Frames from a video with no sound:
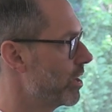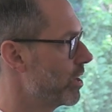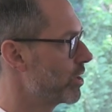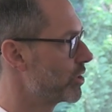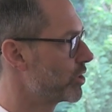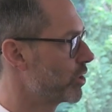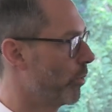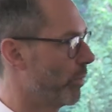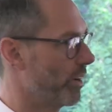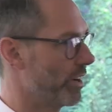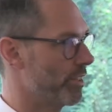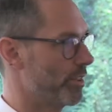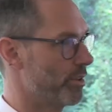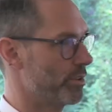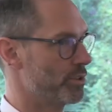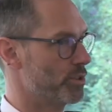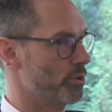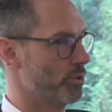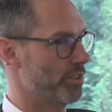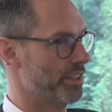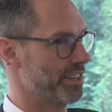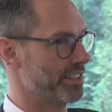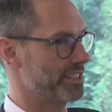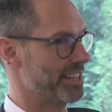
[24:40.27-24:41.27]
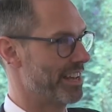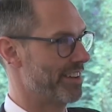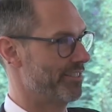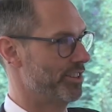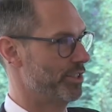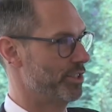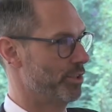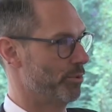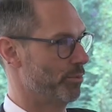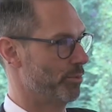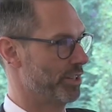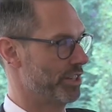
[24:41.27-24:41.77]
So what do those two things have to
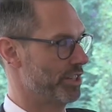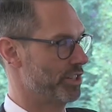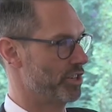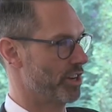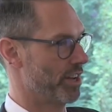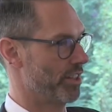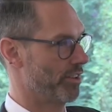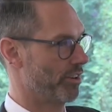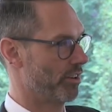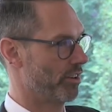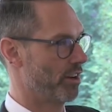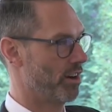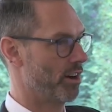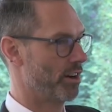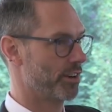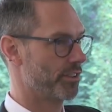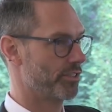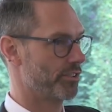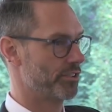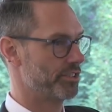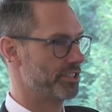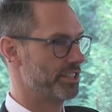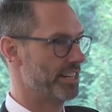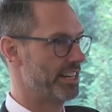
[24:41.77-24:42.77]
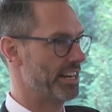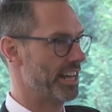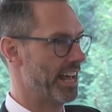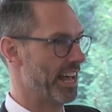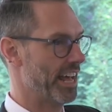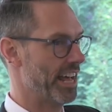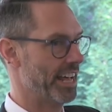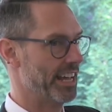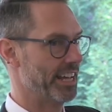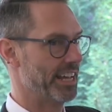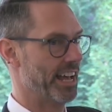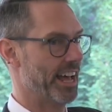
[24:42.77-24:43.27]
do with each other?
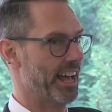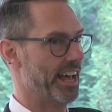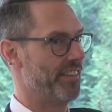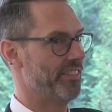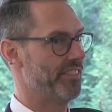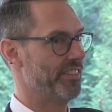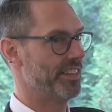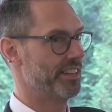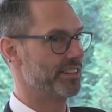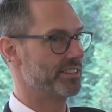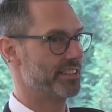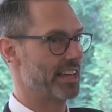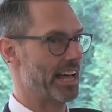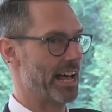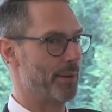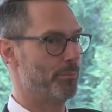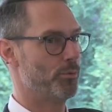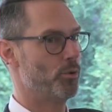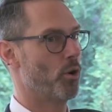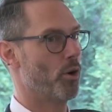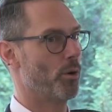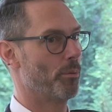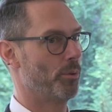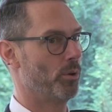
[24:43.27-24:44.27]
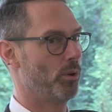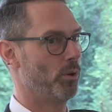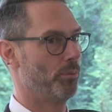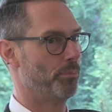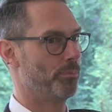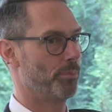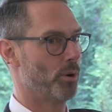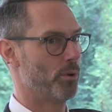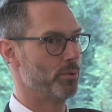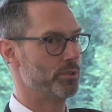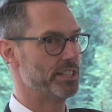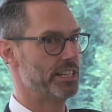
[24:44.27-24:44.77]
UNC13A and this abnormal
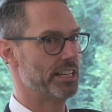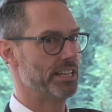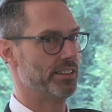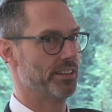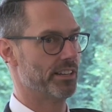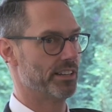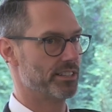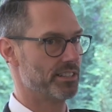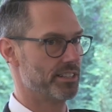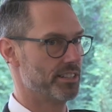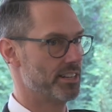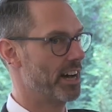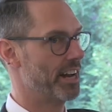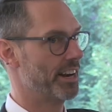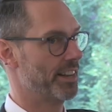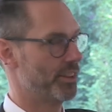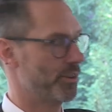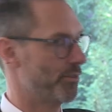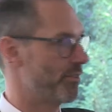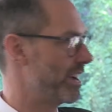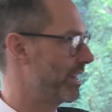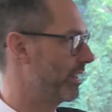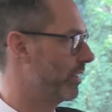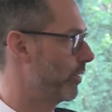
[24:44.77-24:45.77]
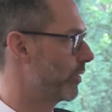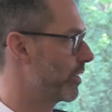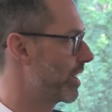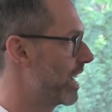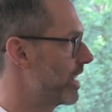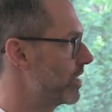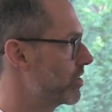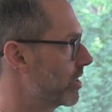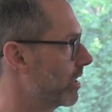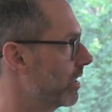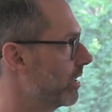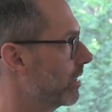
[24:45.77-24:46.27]
protein that's not in the right
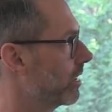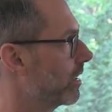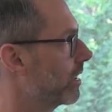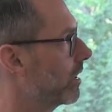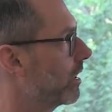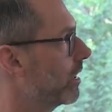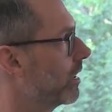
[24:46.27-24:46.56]
location?